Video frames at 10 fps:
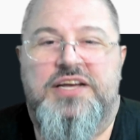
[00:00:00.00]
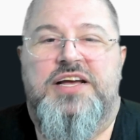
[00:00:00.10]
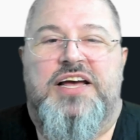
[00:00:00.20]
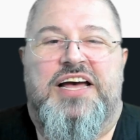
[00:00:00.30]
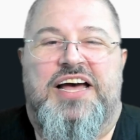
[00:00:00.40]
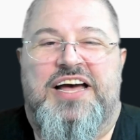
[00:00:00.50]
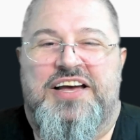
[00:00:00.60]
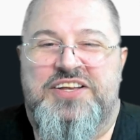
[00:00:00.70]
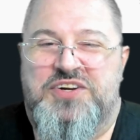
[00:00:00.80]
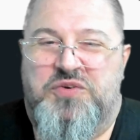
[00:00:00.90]

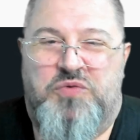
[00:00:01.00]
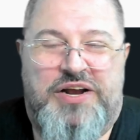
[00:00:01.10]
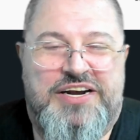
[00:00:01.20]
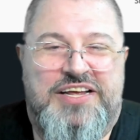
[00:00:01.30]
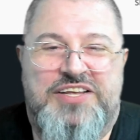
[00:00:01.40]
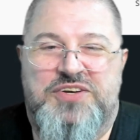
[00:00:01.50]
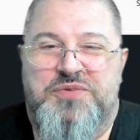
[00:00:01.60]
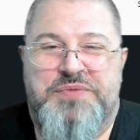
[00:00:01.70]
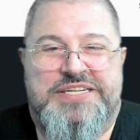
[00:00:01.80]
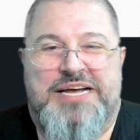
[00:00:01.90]
when you
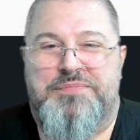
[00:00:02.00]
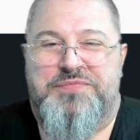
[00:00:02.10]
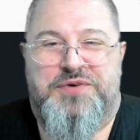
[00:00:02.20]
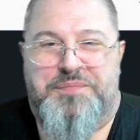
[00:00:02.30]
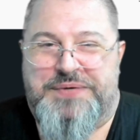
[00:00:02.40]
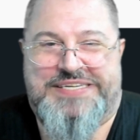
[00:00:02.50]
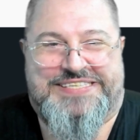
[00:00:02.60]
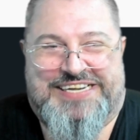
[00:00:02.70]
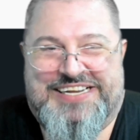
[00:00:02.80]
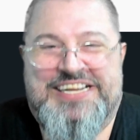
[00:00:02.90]
meet up for a
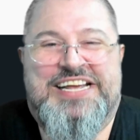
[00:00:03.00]
pizza